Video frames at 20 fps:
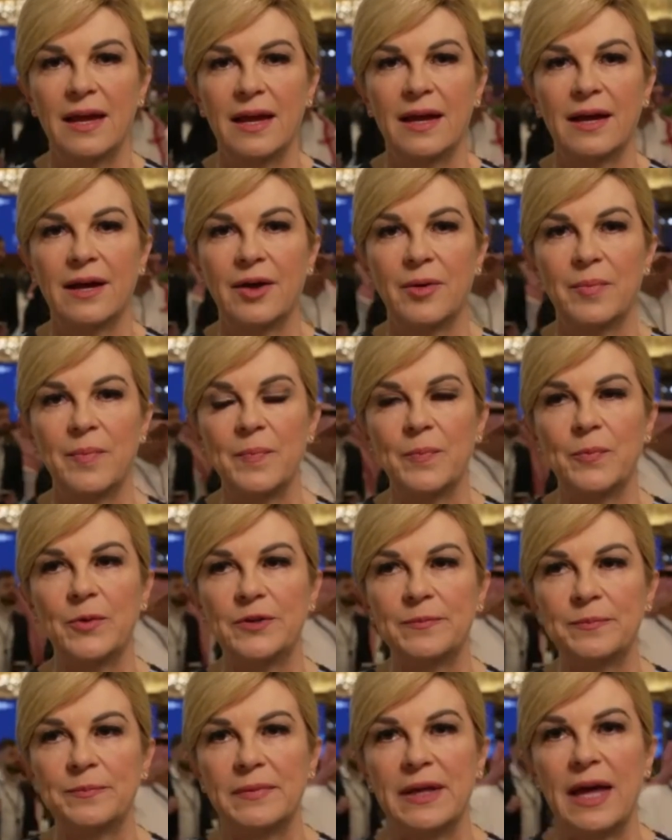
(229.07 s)

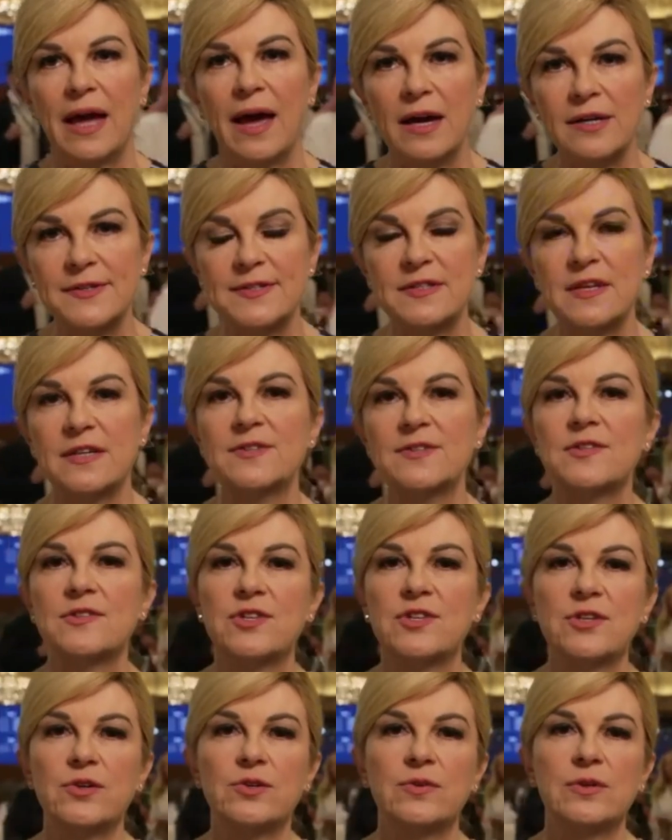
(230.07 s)
Well, access
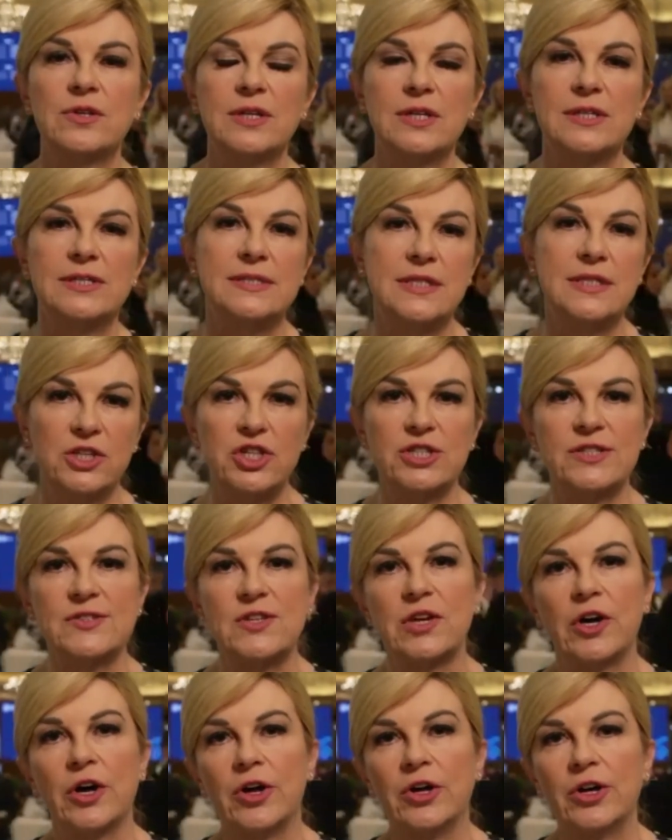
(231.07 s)
to
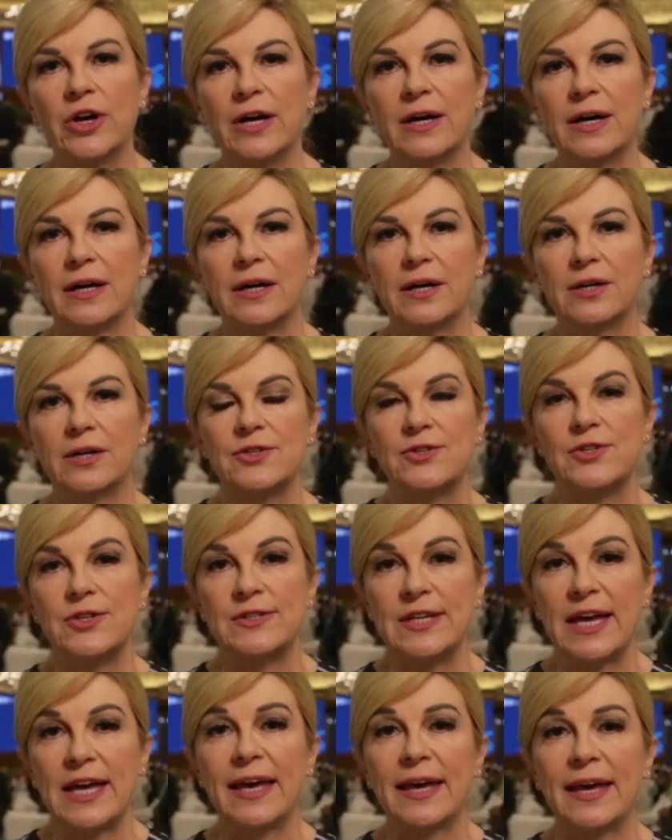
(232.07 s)
digital
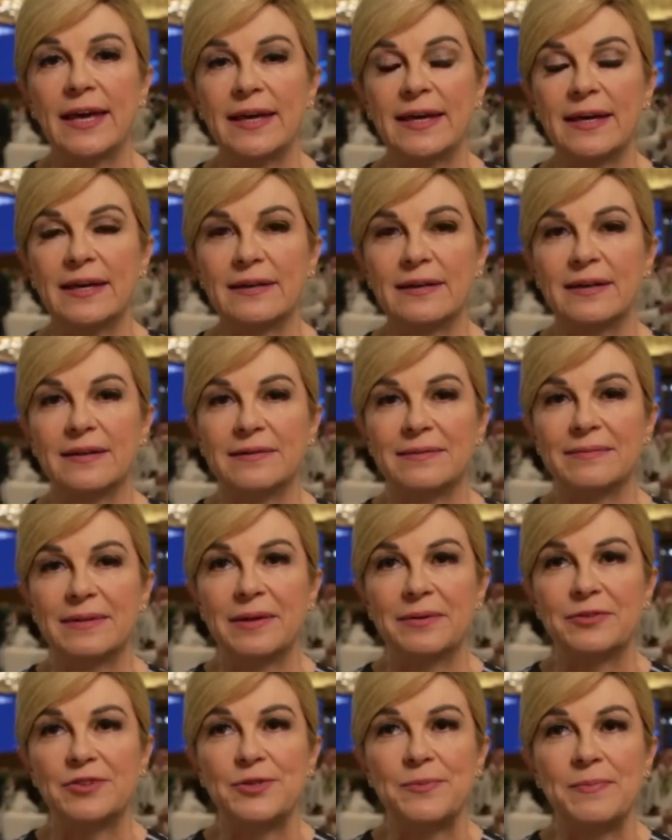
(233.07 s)
today,
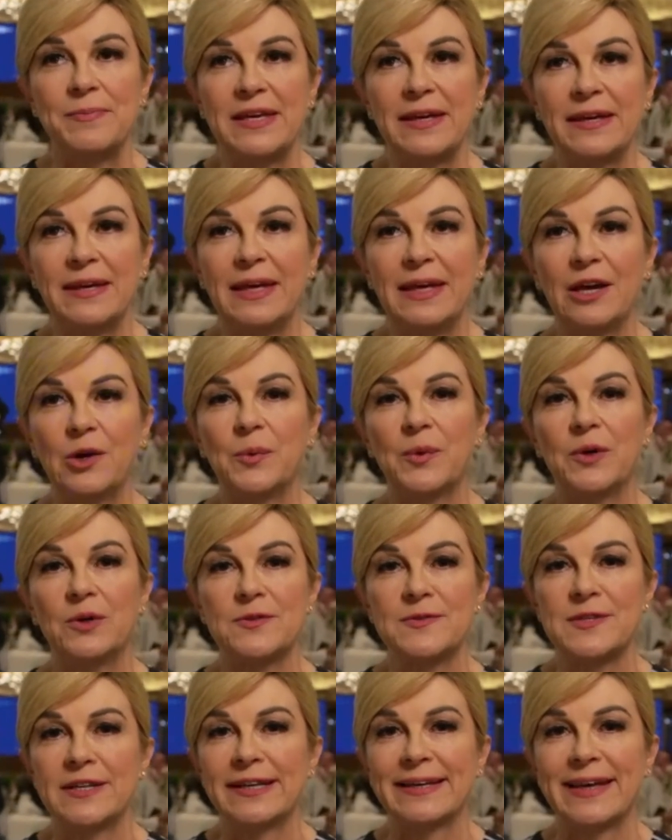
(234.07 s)
to me,
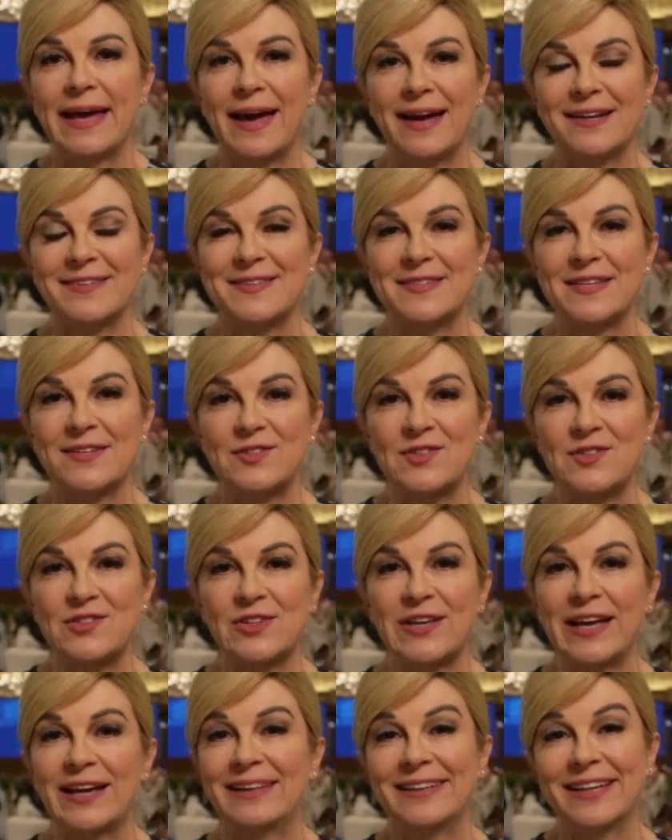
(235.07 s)
equals like access
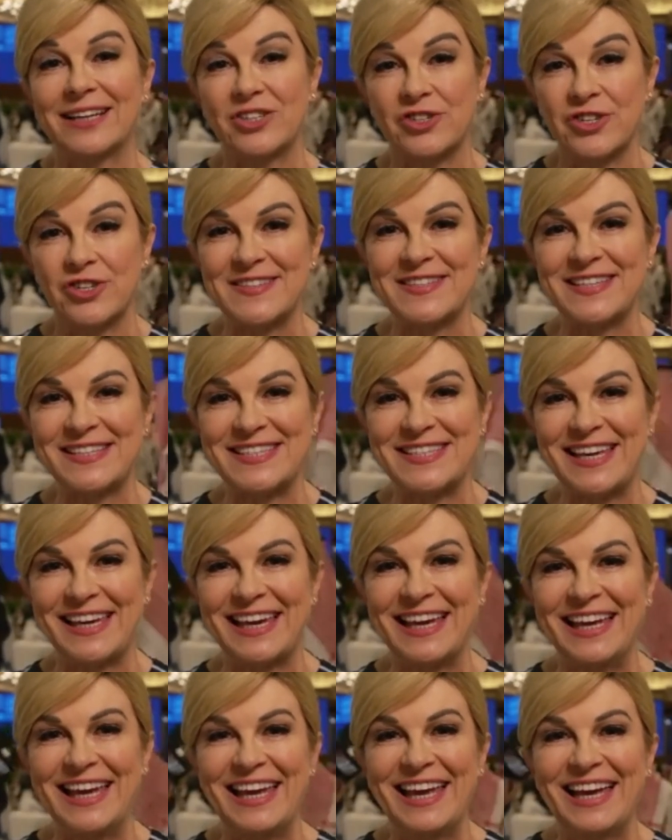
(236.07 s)
to
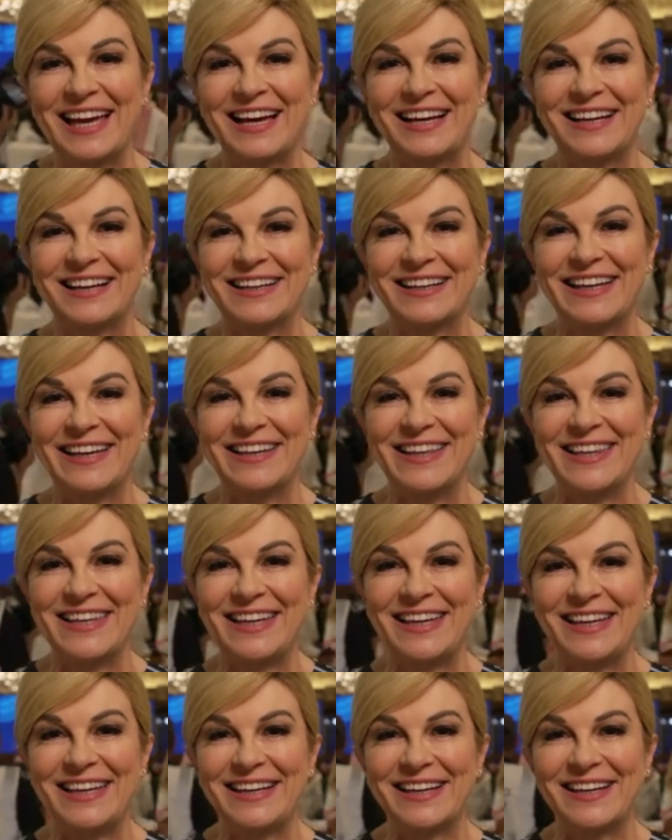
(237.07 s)
electricity in
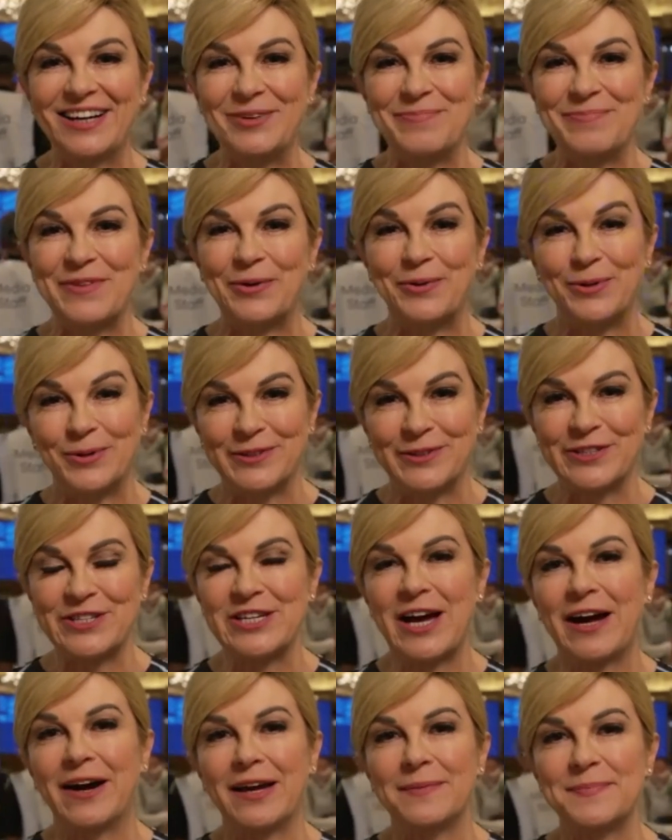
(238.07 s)
the older
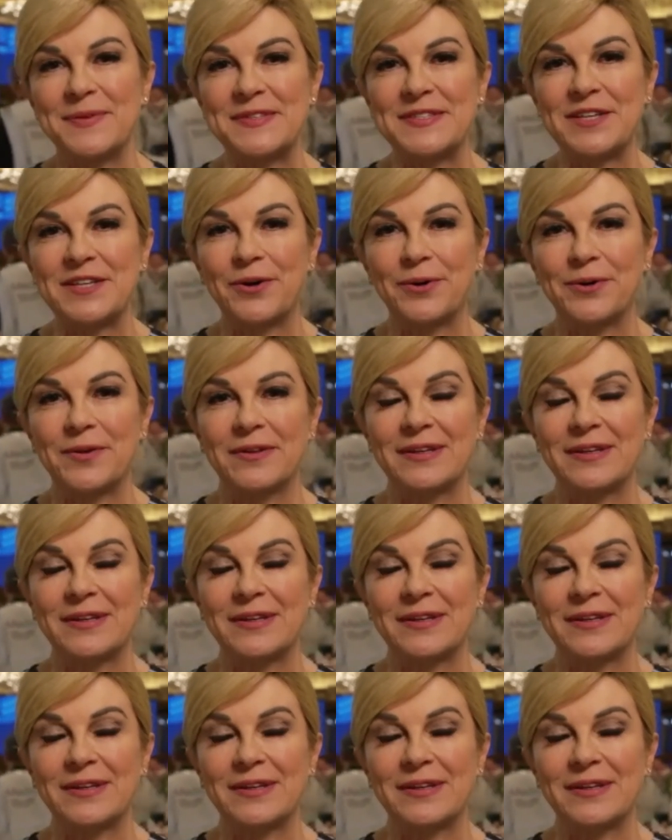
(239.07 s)
times. So